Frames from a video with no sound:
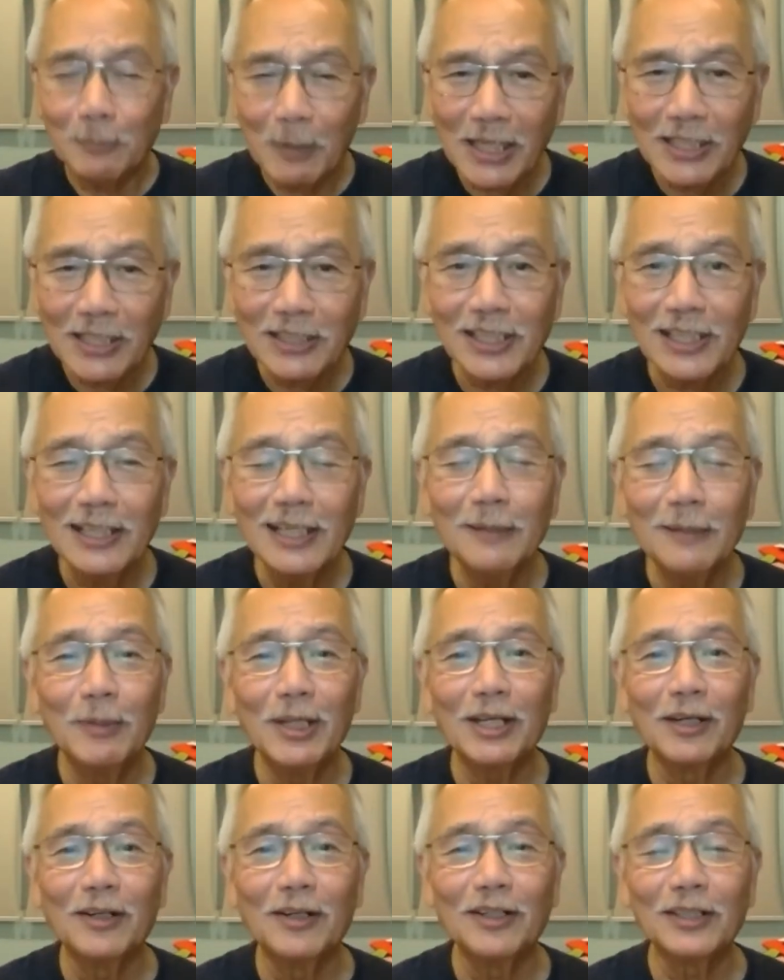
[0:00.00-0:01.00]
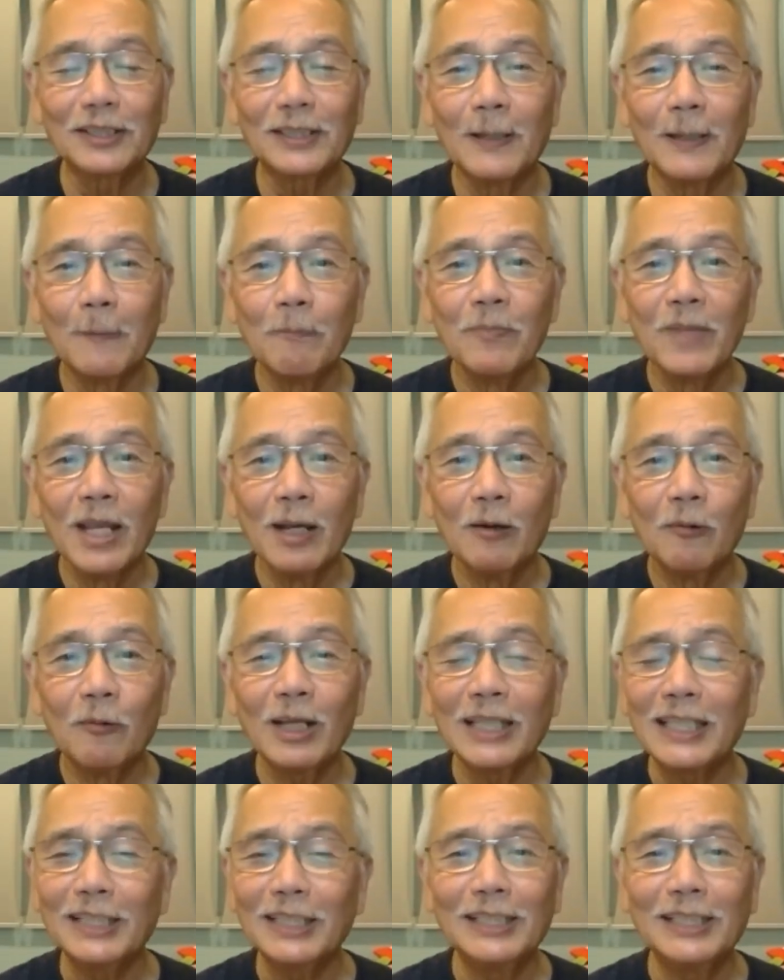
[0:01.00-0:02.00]
And especially because
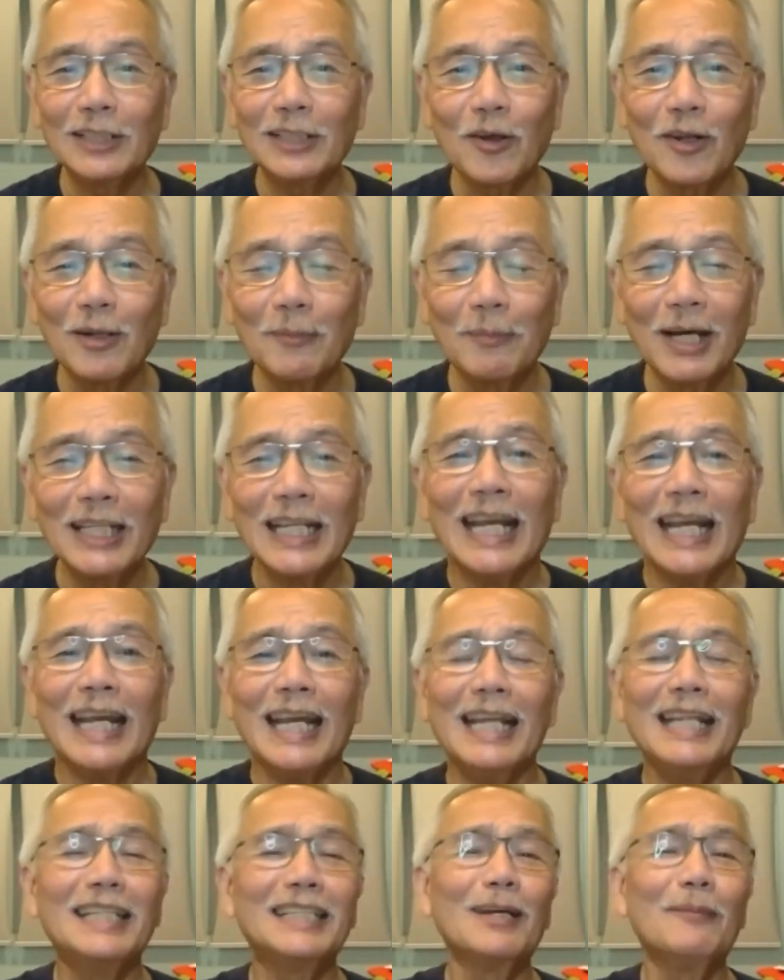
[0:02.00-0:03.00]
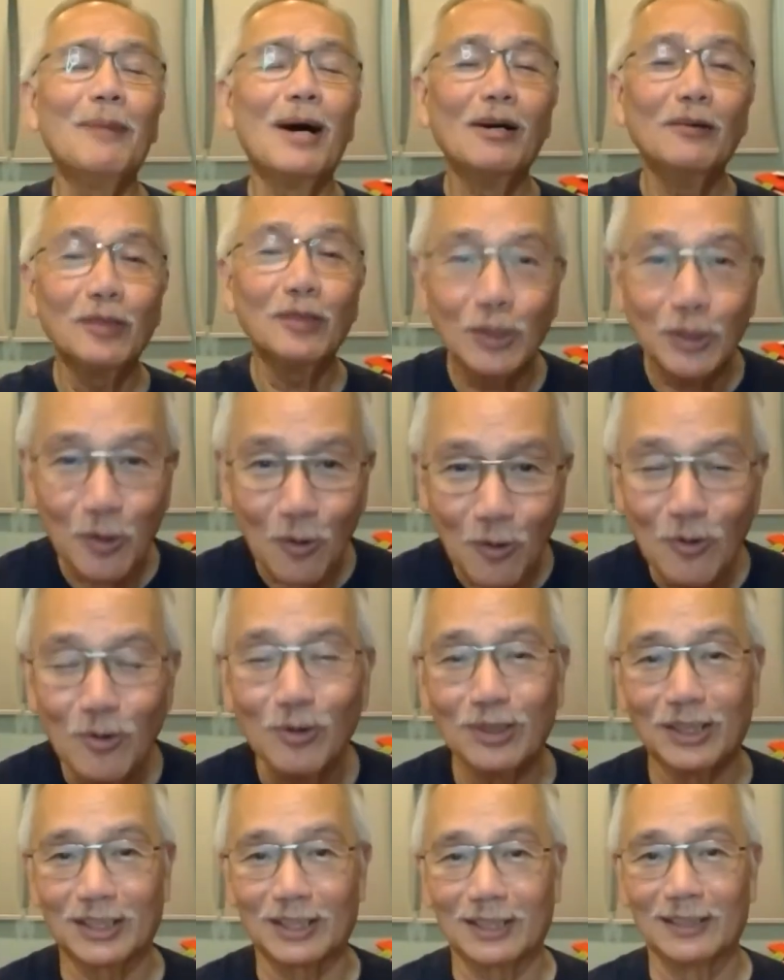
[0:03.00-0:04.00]
what is this all about? It is about
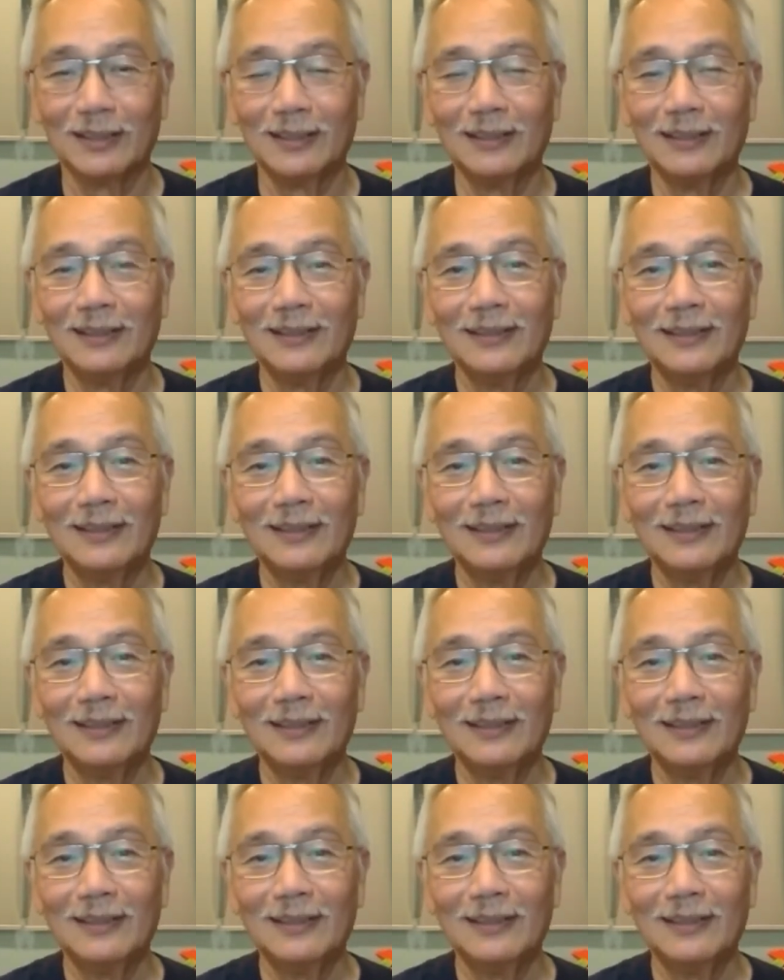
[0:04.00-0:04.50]
souls.